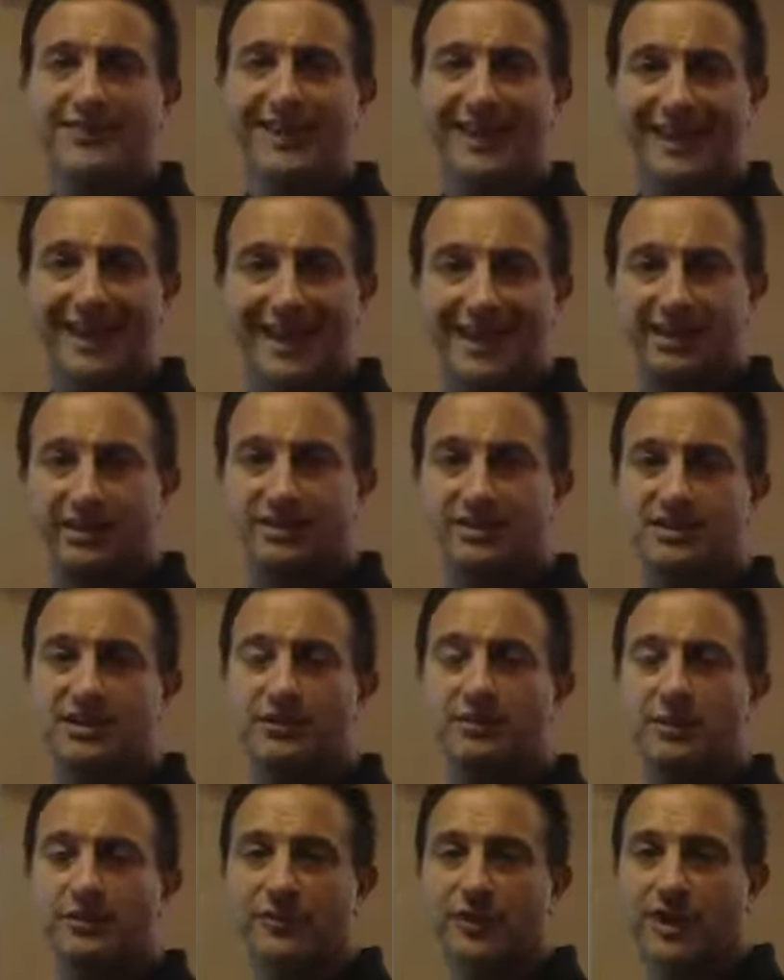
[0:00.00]
and the gains
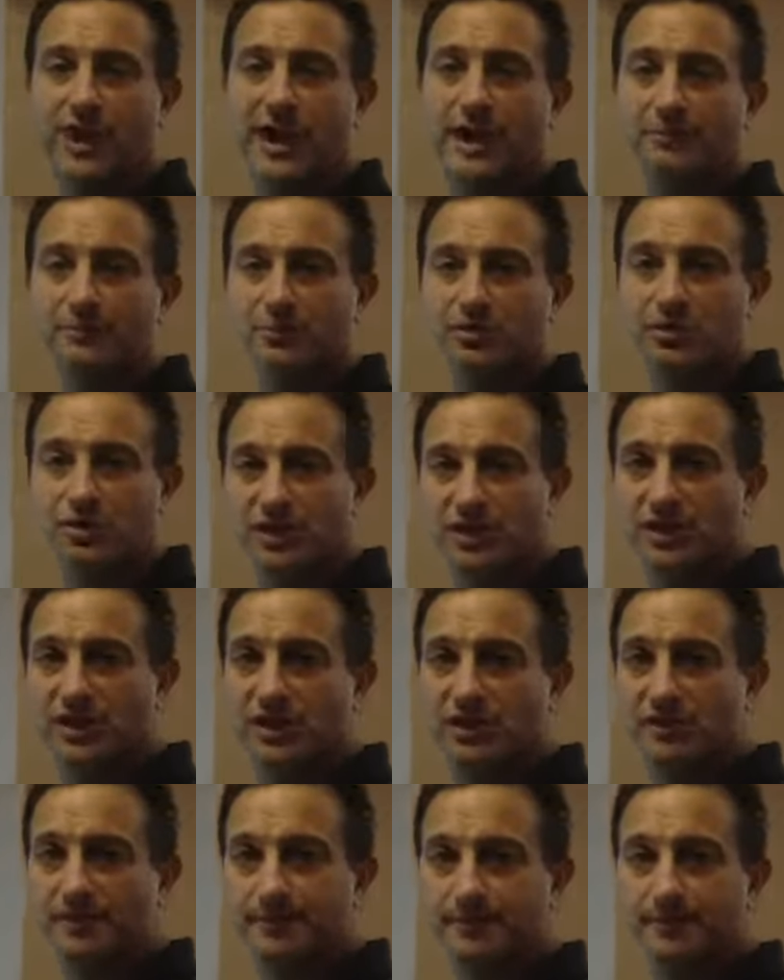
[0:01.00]
that we've accomplished
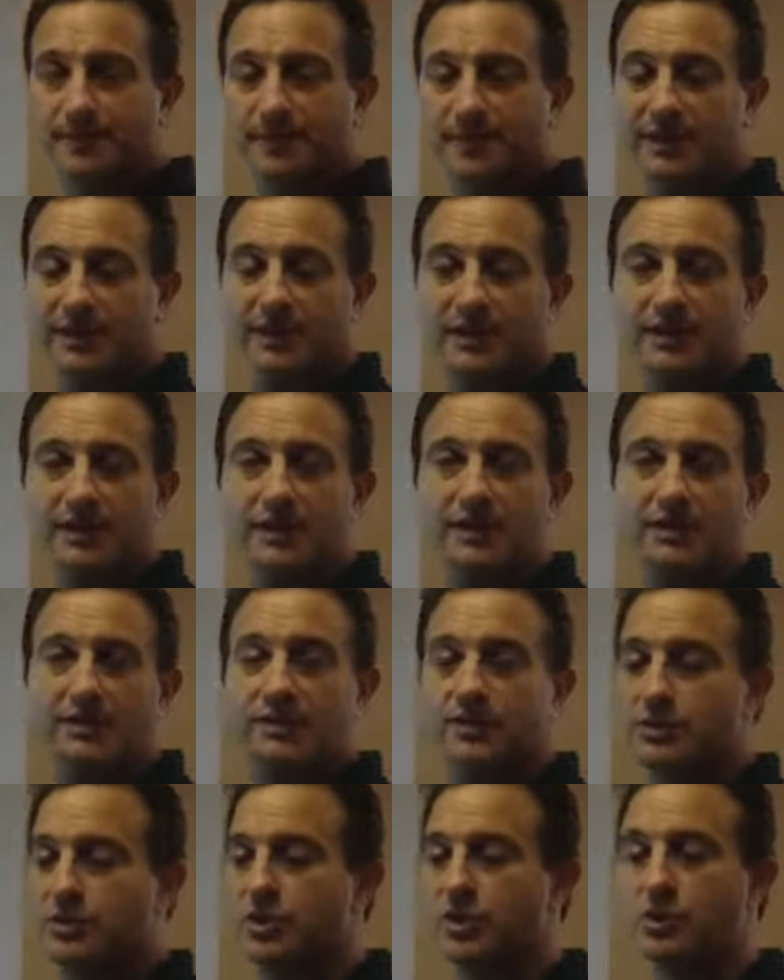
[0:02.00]
here.
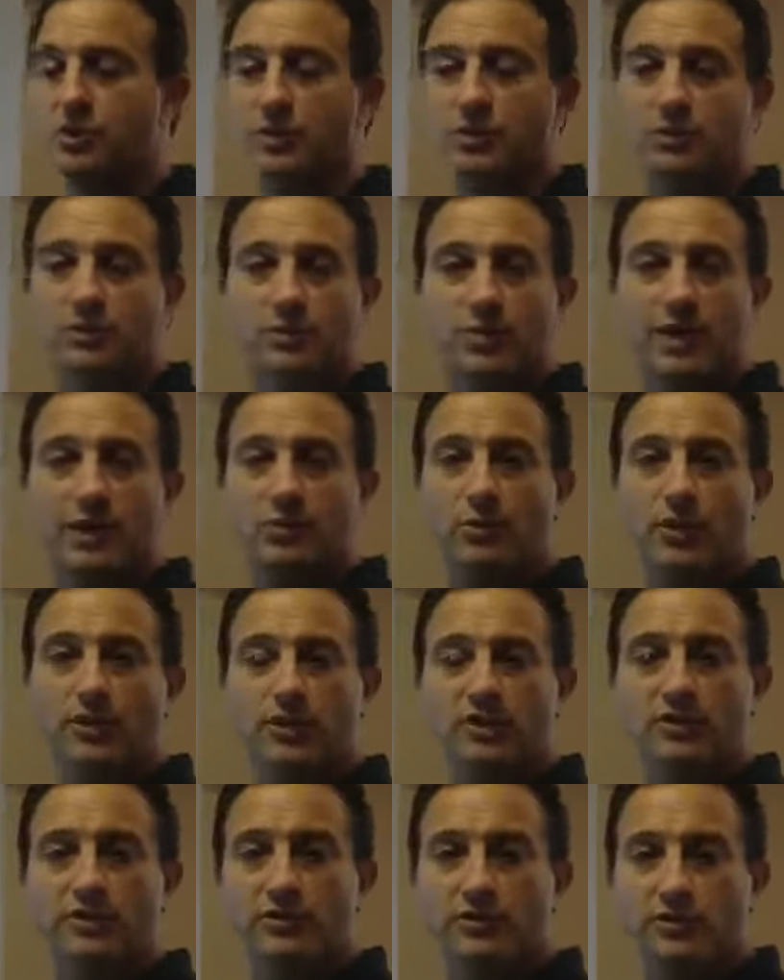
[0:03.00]
So what I
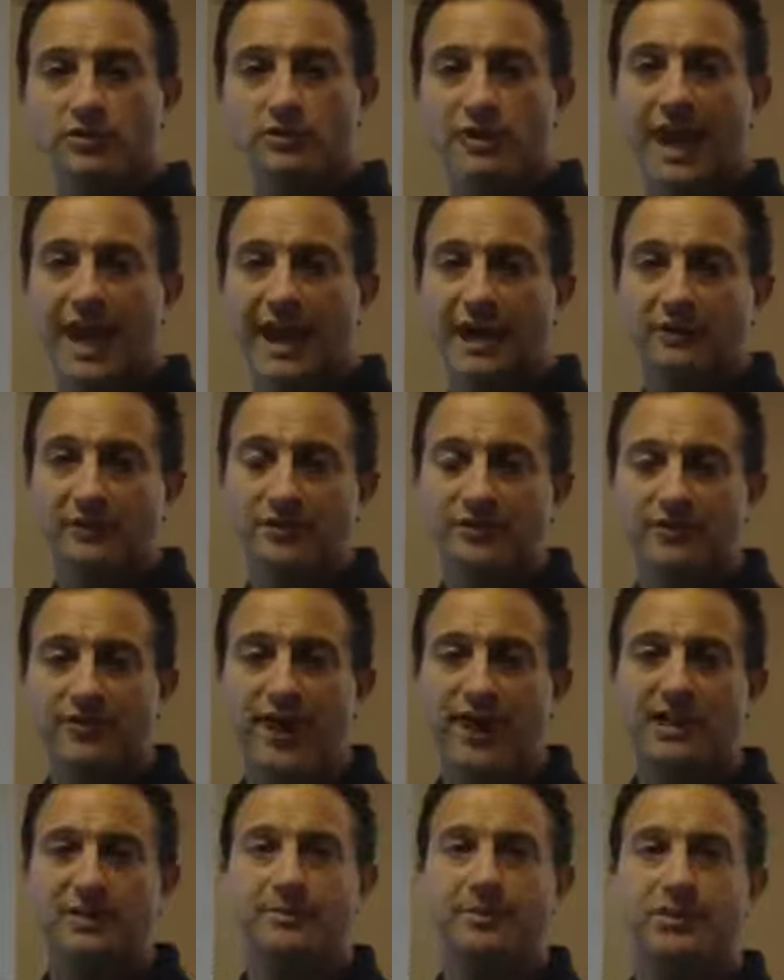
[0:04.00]
want you to do now is
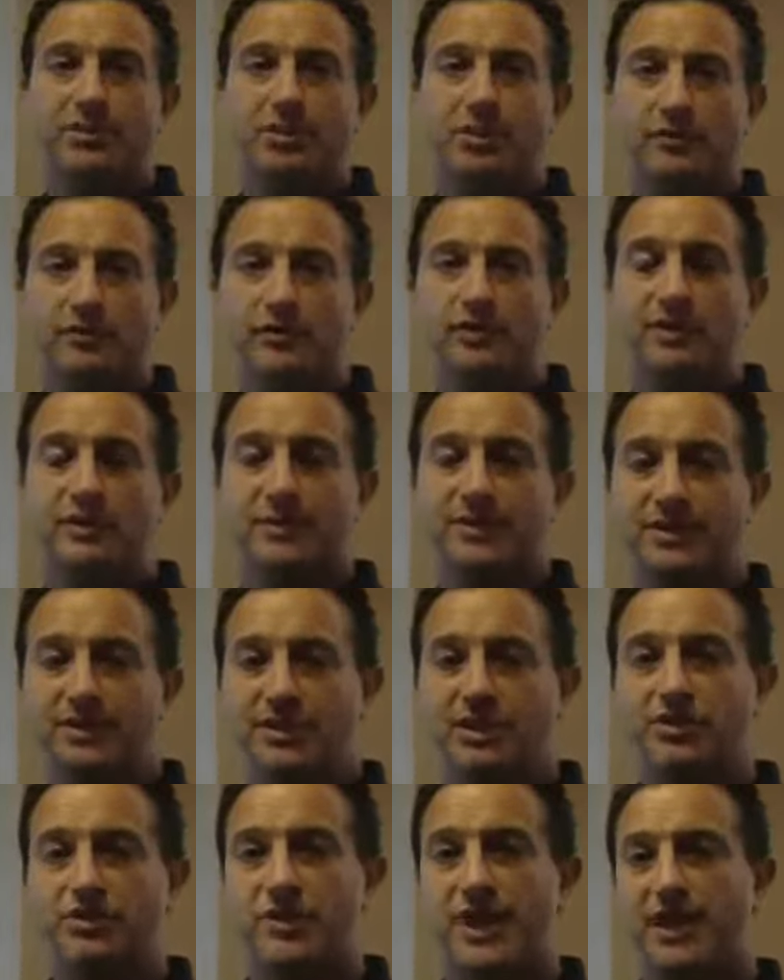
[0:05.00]
follow me over, and I'm going
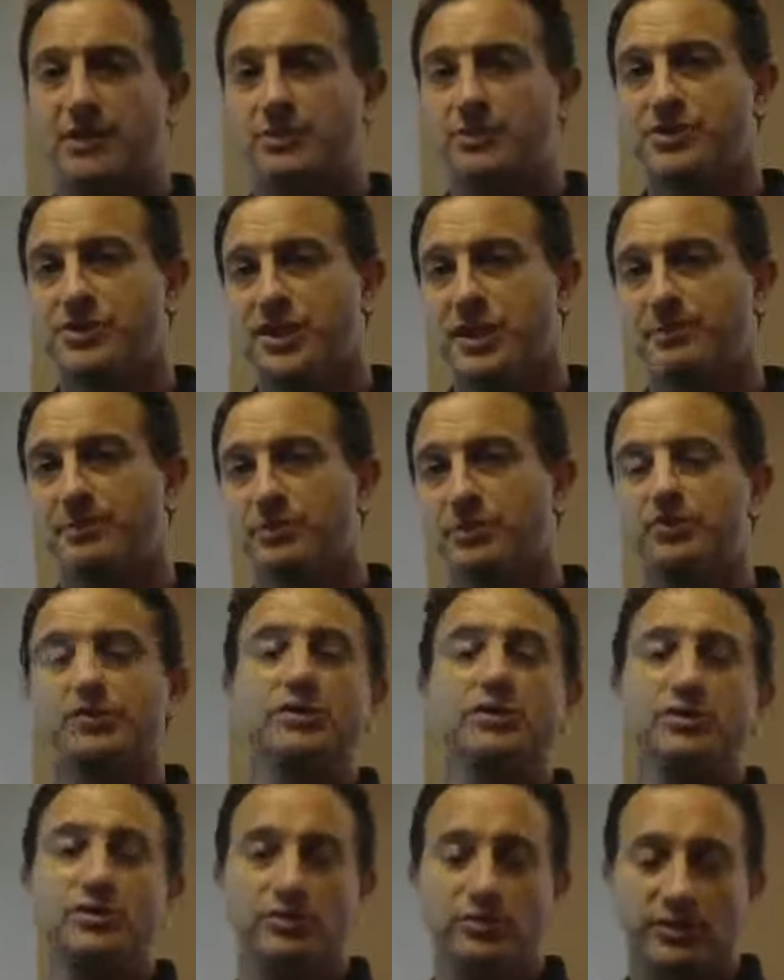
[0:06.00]
to teach you how to assemble
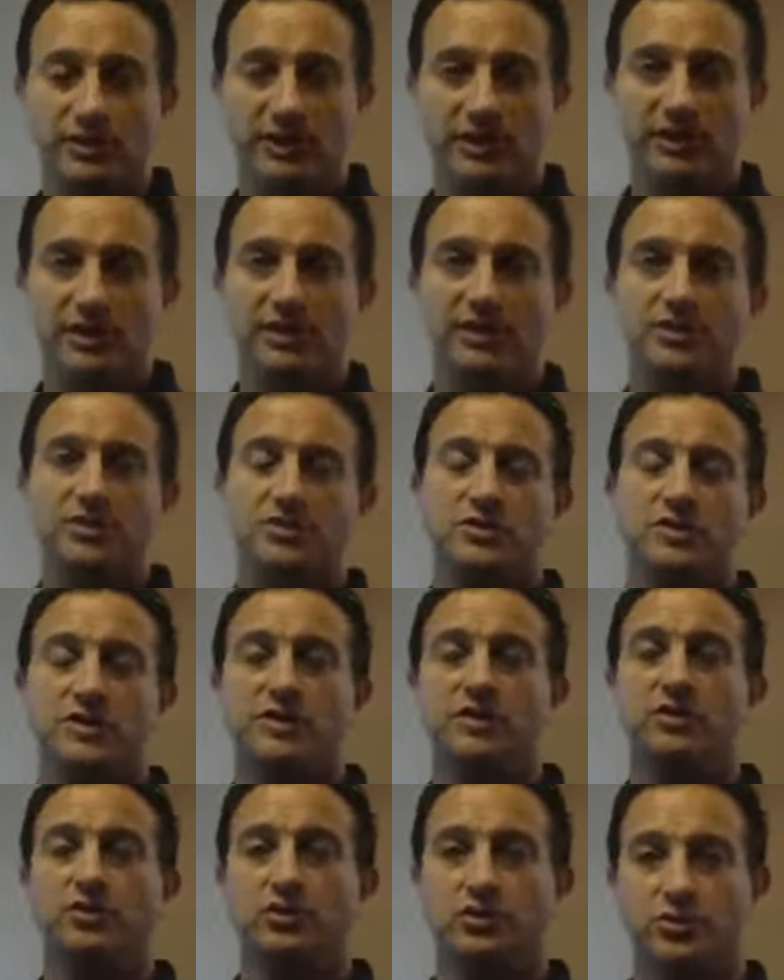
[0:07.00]
your unit so that
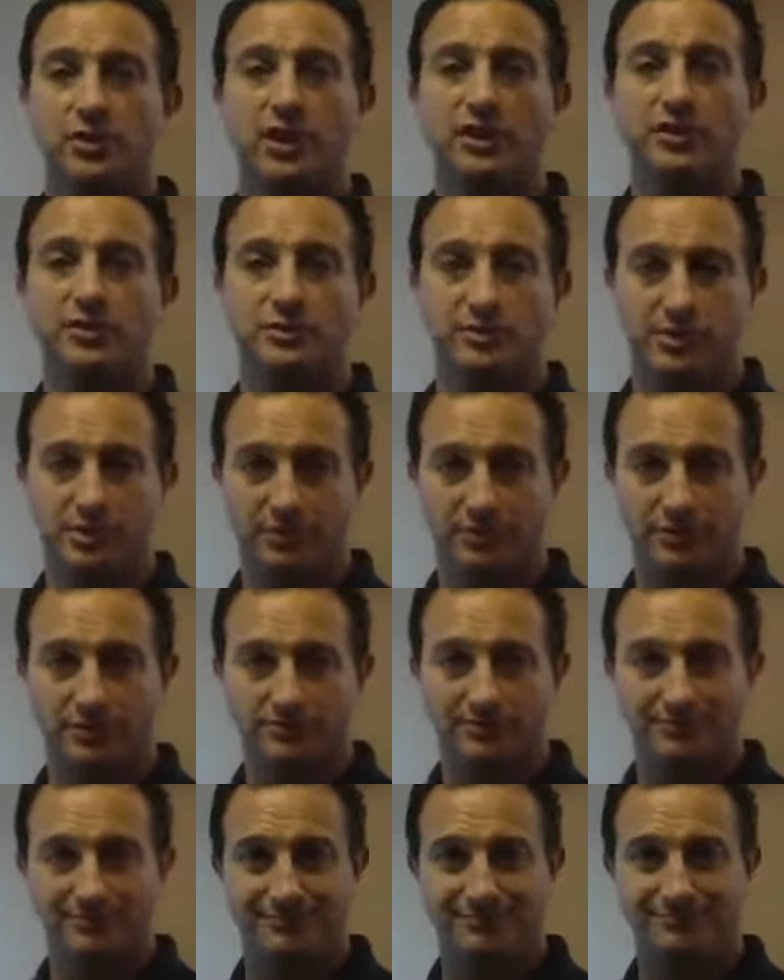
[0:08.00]
you can do it on your own.